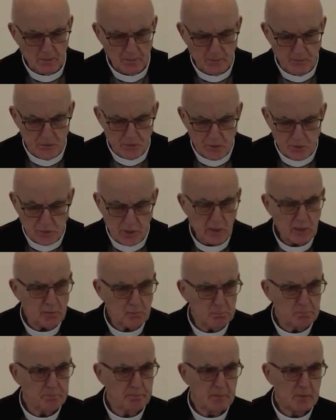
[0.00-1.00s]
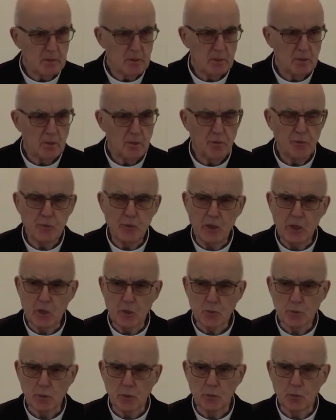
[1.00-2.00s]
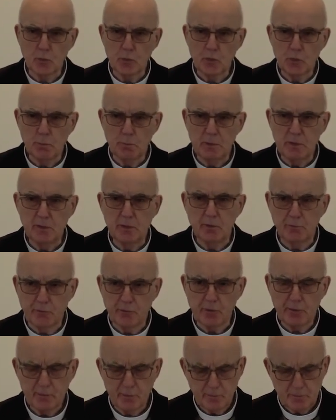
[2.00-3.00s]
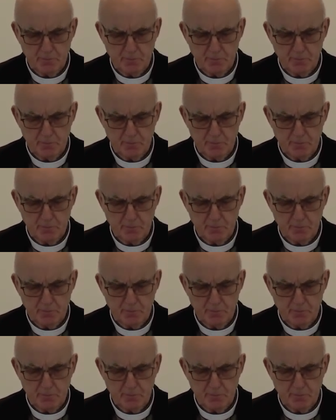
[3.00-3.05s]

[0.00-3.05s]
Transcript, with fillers: This time, things were going to be different.